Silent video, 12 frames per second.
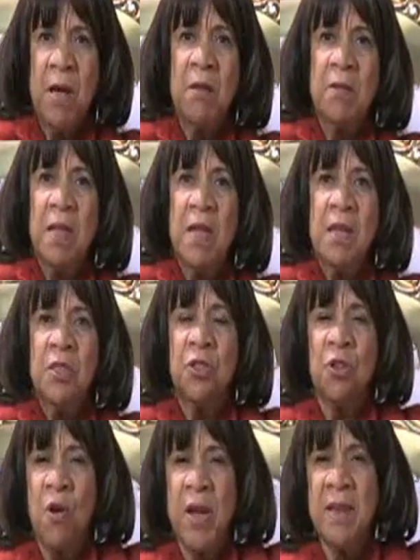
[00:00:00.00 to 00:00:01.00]
Well,
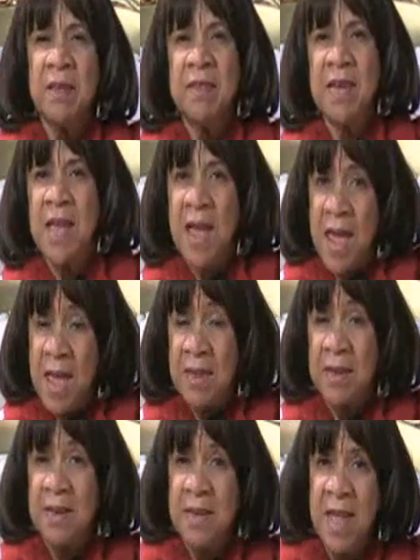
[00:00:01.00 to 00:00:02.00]
join us
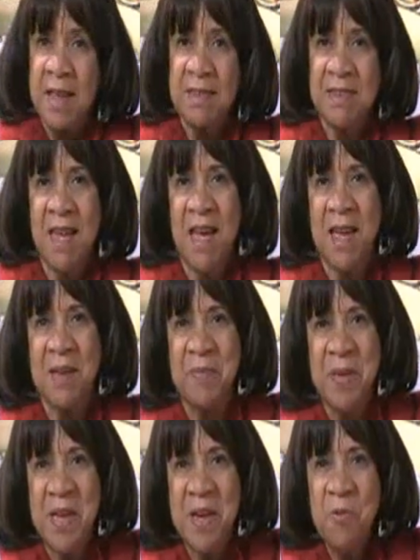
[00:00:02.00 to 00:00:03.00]
again next time.